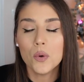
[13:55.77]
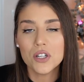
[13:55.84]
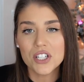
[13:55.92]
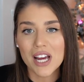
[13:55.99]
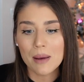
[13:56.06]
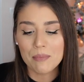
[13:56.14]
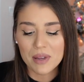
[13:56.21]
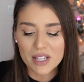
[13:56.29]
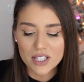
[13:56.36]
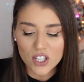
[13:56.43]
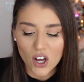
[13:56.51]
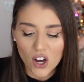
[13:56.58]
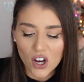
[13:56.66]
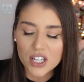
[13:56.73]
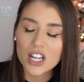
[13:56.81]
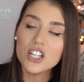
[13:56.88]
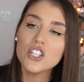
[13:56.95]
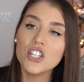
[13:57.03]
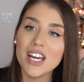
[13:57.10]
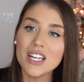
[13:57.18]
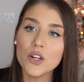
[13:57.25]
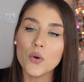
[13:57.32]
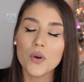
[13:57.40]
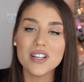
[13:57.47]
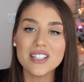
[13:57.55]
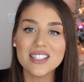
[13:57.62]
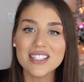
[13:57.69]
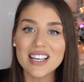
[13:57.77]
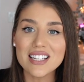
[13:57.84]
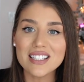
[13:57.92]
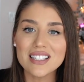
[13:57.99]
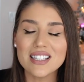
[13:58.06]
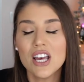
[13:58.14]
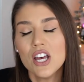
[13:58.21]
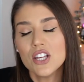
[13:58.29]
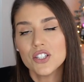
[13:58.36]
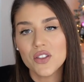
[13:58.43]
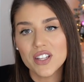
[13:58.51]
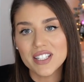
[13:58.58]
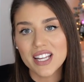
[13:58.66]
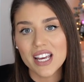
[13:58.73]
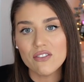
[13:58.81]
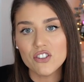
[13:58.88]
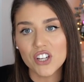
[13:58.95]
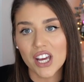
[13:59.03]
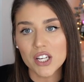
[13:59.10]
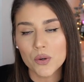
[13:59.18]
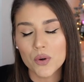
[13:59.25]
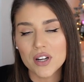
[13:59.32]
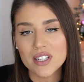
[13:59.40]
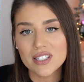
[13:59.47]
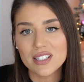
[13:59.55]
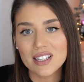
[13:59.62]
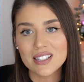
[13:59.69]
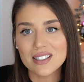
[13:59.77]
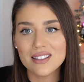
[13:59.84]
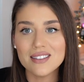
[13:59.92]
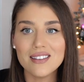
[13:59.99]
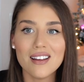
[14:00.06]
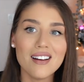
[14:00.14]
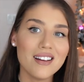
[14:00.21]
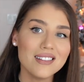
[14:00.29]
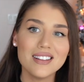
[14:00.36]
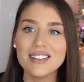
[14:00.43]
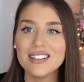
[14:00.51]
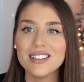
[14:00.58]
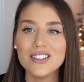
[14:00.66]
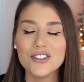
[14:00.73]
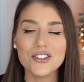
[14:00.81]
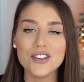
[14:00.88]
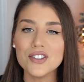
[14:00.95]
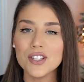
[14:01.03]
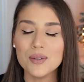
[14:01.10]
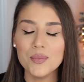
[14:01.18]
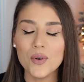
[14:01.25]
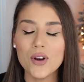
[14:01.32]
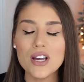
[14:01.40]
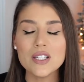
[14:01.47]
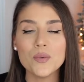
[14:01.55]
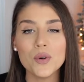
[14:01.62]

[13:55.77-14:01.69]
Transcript: which happens on January sixth. So the day of January sixth, all the little girls and boys